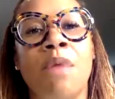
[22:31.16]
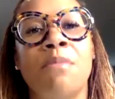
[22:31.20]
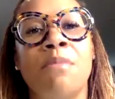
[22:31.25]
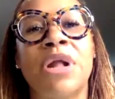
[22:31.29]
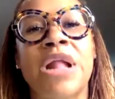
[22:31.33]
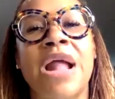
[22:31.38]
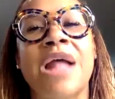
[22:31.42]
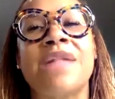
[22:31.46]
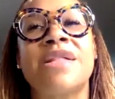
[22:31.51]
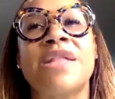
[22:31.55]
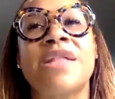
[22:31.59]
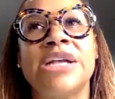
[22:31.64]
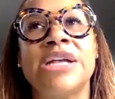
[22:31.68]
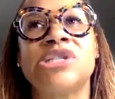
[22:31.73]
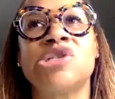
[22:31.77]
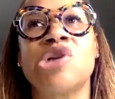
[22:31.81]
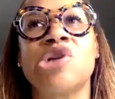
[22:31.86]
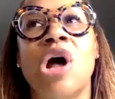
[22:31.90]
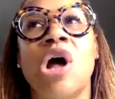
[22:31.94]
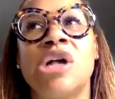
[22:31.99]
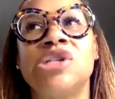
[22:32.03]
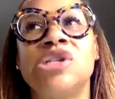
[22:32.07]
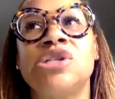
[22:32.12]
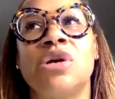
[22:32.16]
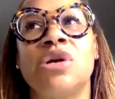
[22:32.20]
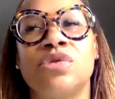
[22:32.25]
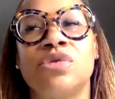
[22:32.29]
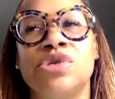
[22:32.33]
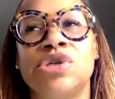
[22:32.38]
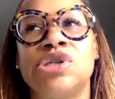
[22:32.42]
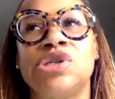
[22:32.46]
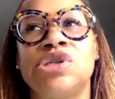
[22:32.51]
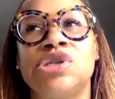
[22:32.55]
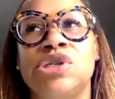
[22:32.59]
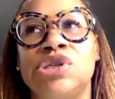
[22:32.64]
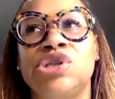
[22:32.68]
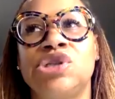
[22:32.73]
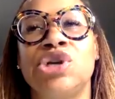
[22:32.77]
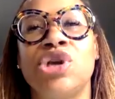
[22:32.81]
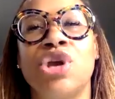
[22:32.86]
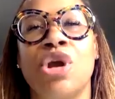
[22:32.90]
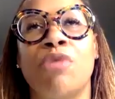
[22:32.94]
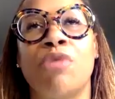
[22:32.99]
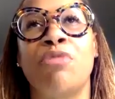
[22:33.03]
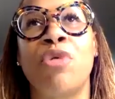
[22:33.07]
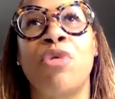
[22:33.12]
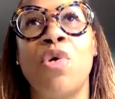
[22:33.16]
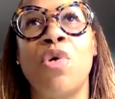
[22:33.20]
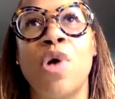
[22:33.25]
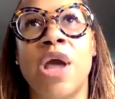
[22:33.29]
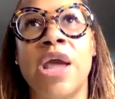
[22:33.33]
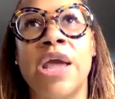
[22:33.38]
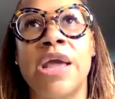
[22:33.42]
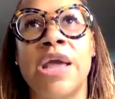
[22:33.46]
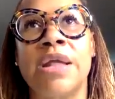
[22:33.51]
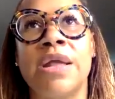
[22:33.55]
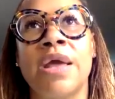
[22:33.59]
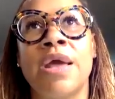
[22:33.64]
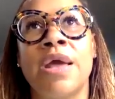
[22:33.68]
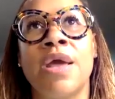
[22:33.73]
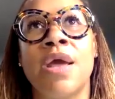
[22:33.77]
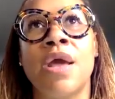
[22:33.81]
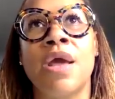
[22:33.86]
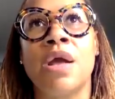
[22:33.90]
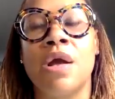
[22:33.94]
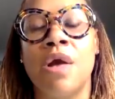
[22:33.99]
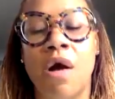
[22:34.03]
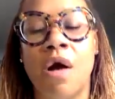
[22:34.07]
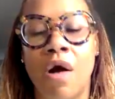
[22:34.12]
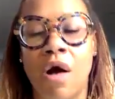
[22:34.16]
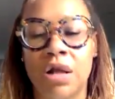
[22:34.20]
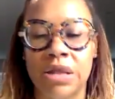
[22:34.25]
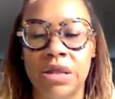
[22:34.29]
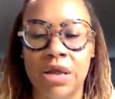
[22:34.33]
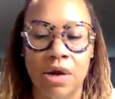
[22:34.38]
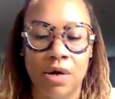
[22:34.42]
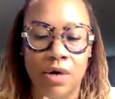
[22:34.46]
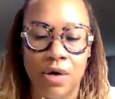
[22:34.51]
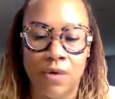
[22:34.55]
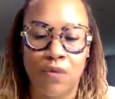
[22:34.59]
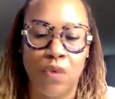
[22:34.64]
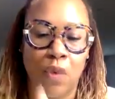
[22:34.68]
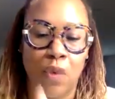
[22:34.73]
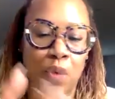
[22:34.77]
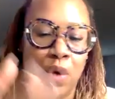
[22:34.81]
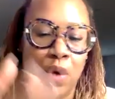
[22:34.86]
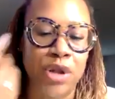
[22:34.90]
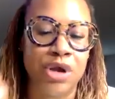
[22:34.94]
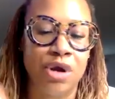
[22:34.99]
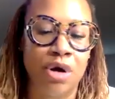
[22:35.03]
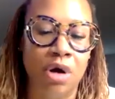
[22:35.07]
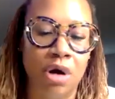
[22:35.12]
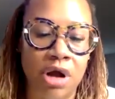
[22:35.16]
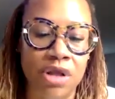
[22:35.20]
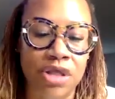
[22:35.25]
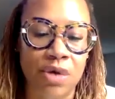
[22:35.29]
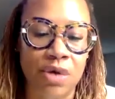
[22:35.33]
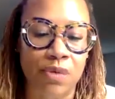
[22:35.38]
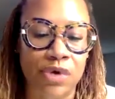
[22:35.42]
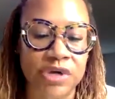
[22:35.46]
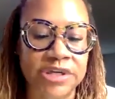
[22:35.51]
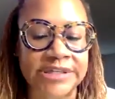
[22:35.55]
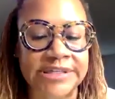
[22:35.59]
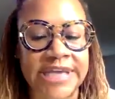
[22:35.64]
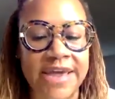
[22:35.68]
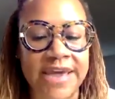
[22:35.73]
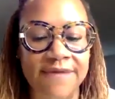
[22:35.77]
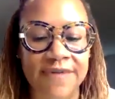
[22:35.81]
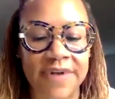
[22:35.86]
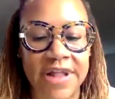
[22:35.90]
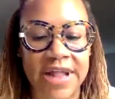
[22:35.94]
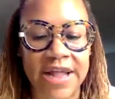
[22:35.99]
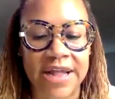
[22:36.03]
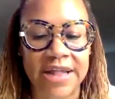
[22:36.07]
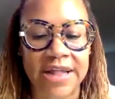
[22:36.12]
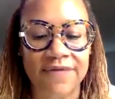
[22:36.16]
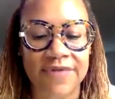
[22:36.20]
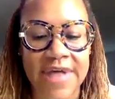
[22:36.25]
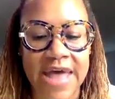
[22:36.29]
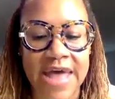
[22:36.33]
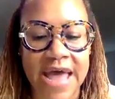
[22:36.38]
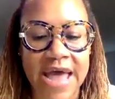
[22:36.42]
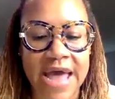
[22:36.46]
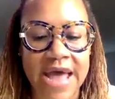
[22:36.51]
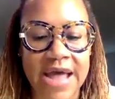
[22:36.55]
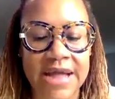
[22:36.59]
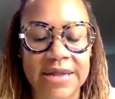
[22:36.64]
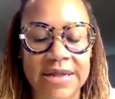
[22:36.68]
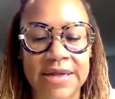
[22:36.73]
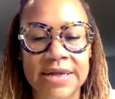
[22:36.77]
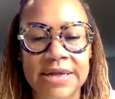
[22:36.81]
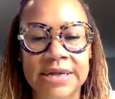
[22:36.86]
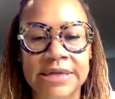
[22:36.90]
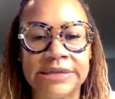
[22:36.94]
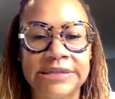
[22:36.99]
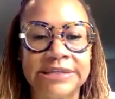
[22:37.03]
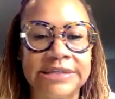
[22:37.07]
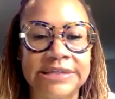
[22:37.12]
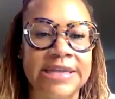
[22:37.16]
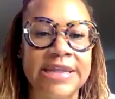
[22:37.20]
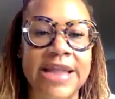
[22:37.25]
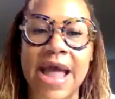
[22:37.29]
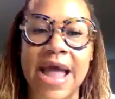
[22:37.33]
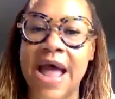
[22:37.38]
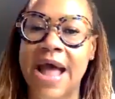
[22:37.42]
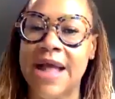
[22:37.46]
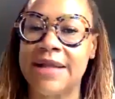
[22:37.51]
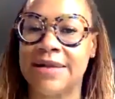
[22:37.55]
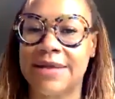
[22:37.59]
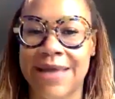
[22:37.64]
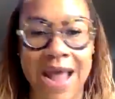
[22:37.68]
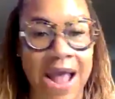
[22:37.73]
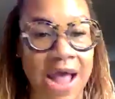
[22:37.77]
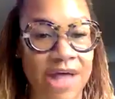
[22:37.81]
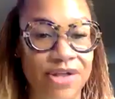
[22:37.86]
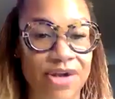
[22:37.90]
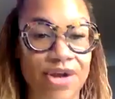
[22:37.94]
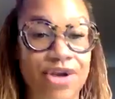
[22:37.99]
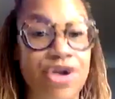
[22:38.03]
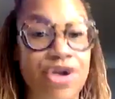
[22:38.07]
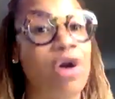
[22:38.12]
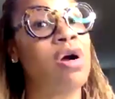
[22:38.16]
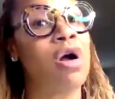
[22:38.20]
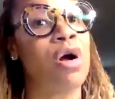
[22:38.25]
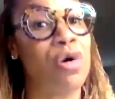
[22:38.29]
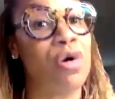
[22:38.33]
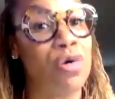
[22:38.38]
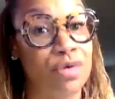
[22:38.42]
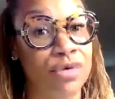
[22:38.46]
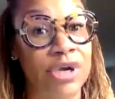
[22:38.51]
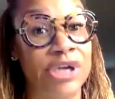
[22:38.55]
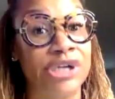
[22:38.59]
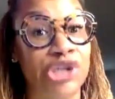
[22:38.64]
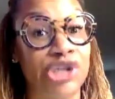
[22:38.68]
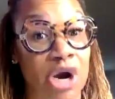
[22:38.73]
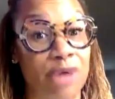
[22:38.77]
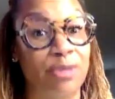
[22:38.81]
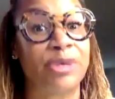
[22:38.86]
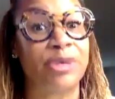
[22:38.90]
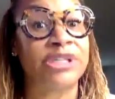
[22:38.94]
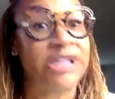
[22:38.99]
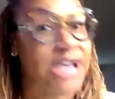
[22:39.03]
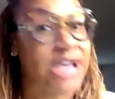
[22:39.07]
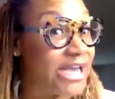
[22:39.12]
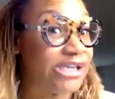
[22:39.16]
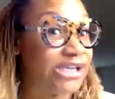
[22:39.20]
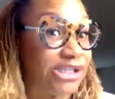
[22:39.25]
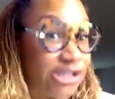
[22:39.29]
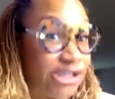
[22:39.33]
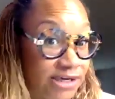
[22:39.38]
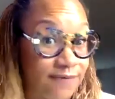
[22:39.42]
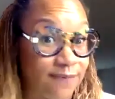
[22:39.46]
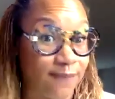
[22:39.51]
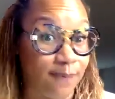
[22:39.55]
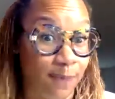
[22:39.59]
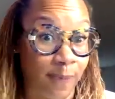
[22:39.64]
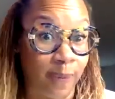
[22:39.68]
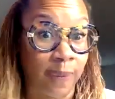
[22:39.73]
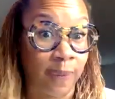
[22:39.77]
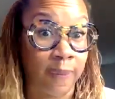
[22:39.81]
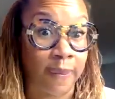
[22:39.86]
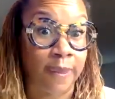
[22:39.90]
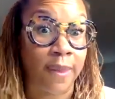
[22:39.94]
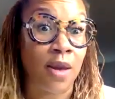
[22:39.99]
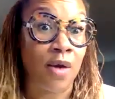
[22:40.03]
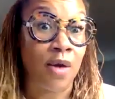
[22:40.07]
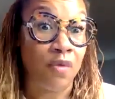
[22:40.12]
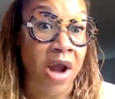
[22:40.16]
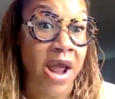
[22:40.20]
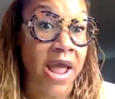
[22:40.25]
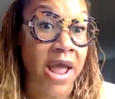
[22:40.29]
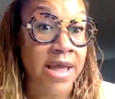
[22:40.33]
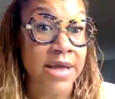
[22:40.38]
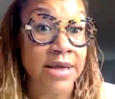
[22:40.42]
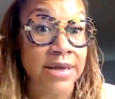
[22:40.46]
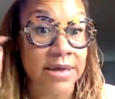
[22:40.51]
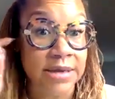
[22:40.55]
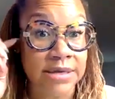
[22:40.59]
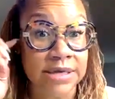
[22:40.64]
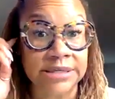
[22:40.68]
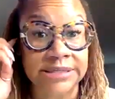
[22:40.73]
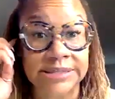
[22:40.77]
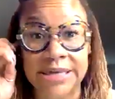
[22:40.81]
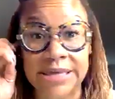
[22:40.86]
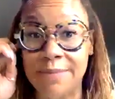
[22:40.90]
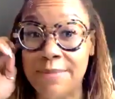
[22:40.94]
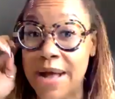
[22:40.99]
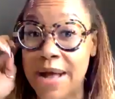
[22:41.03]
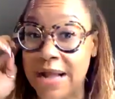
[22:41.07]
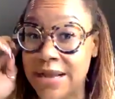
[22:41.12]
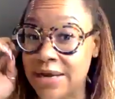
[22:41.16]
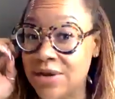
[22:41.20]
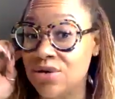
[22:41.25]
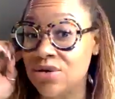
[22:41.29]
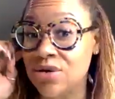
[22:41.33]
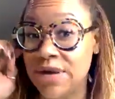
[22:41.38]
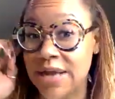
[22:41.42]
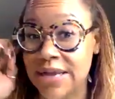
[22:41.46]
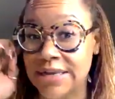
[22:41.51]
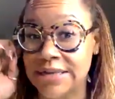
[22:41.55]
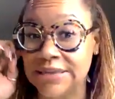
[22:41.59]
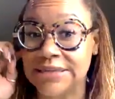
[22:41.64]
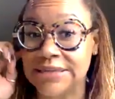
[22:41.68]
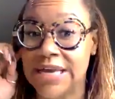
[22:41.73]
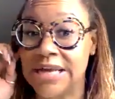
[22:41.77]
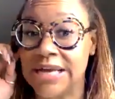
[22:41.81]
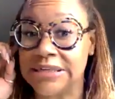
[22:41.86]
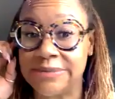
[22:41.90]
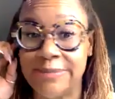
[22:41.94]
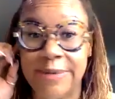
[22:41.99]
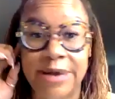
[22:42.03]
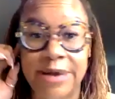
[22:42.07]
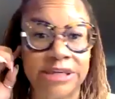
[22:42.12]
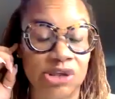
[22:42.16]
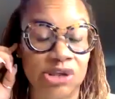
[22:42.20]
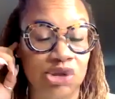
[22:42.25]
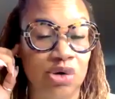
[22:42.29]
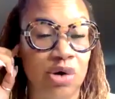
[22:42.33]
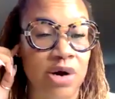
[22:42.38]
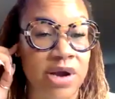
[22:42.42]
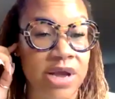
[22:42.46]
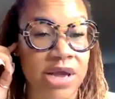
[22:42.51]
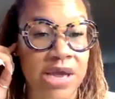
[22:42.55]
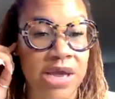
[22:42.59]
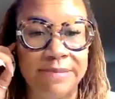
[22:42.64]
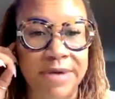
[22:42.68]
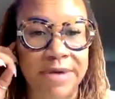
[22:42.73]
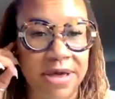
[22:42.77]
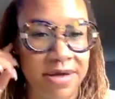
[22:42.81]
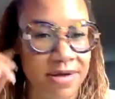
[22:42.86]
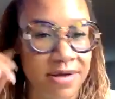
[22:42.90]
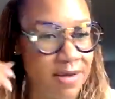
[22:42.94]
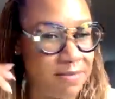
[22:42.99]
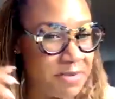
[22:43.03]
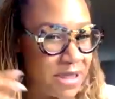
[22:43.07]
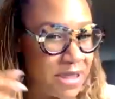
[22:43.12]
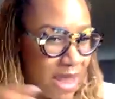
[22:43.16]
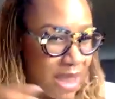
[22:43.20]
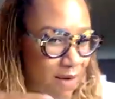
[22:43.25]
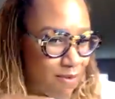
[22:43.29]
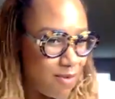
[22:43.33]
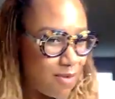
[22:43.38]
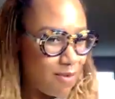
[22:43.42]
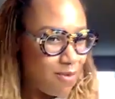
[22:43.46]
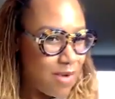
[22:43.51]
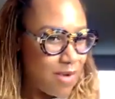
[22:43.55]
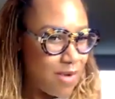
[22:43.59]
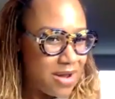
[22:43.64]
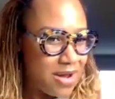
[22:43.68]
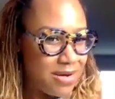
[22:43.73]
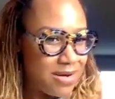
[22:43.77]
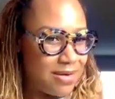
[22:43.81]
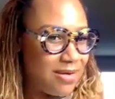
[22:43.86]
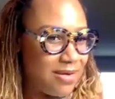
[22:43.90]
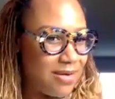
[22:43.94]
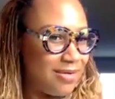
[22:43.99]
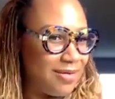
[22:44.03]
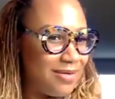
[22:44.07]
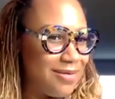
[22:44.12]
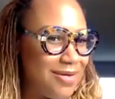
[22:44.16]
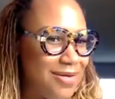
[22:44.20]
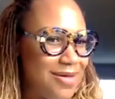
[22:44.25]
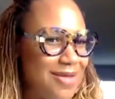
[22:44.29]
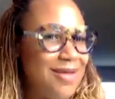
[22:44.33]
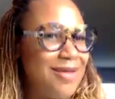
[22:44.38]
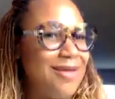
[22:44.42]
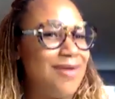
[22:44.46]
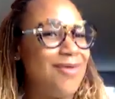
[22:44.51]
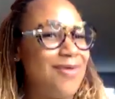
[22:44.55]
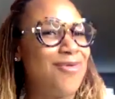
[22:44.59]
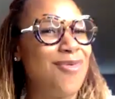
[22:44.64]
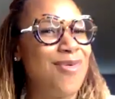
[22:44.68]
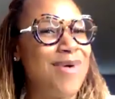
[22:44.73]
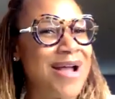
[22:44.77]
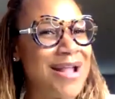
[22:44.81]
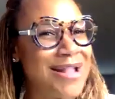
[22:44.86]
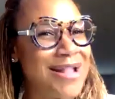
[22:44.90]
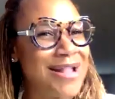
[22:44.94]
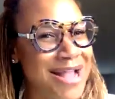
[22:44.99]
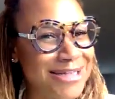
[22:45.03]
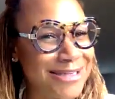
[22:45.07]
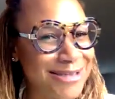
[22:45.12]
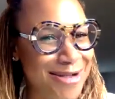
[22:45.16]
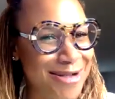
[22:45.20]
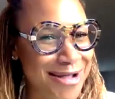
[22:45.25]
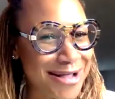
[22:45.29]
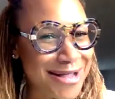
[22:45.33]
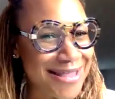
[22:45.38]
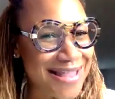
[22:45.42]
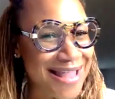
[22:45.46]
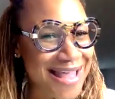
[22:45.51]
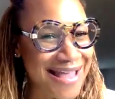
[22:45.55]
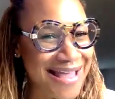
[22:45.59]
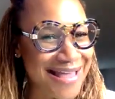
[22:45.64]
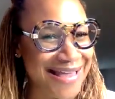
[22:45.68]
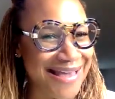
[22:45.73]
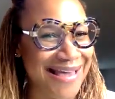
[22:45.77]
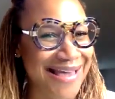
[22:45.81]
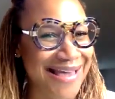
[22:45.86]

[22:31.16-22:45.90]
But I think it's also, just to your point, on when you're on the receiving end of that, to not gather your own interpretation, right? Because you'll get a text message or email, you'll be like, well, what are they talking about?